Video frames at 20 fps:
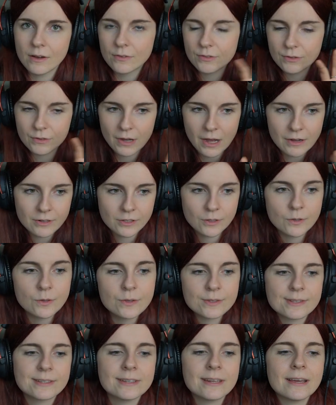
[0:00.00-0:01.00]
throughout you
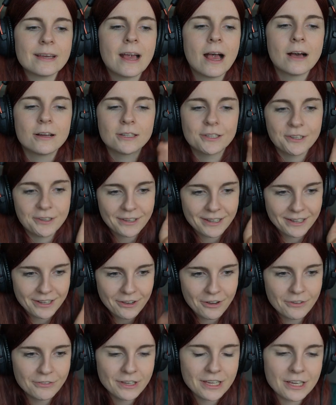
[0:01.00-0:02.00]
using the account, you can
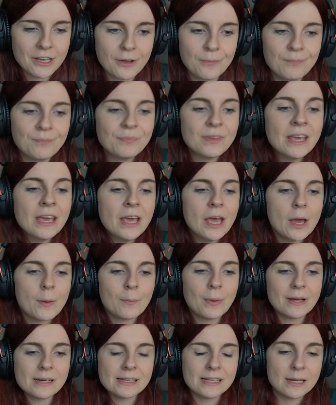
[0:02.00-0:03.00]
go over here.
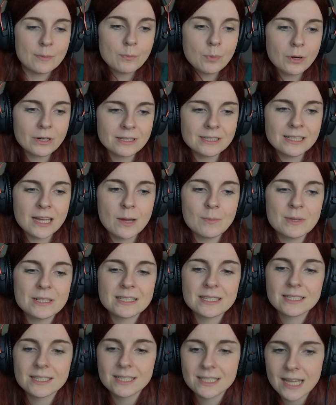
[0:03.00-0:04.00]
But the important tab is
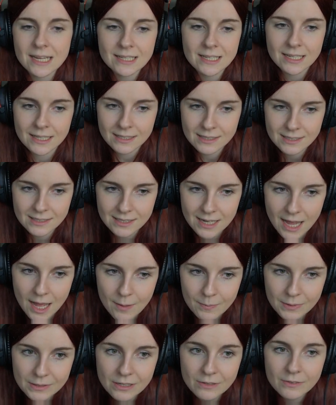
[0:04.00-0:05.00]
the settings
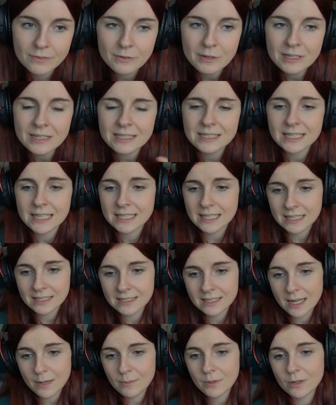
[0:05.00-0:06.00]
tab. Now within the
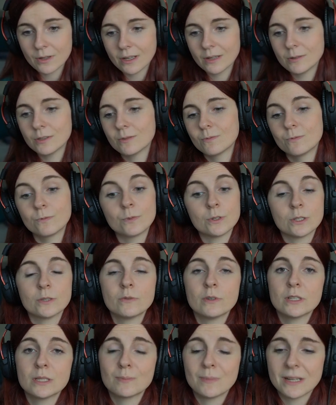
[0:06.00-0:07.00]
settings tab, you can first
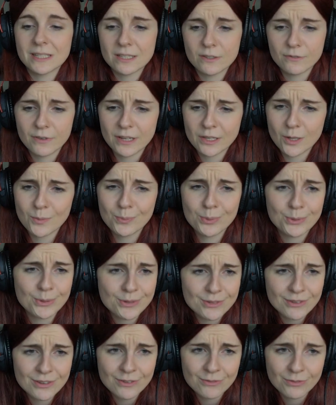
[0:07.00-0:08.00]
of all specify your
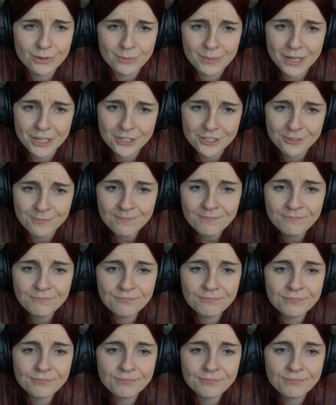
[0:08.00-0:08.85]
personal information.